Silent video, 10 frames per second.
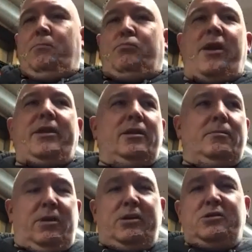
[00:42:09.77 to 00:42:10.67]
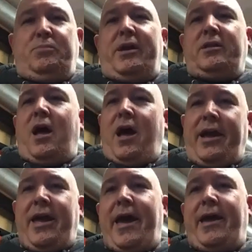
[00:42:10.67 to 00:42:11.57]
Brandon is playing the
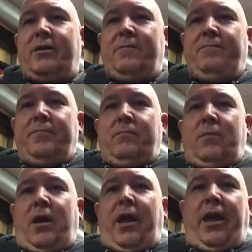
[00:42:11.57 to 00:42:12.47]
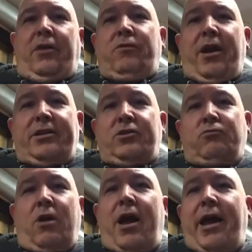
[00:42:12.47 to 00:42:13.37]
hi-hat and riding the
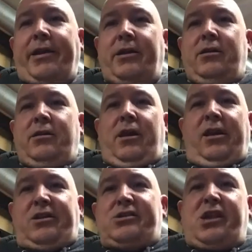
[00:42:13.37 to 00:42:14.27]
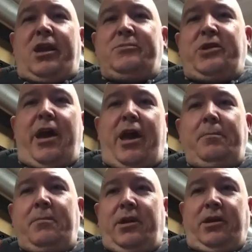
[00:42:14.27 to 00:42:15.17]
ride at the same
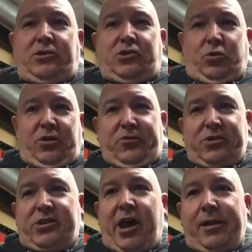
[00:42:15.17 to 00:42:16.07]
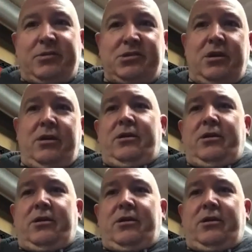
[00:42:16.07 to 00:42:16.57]
time in two different times,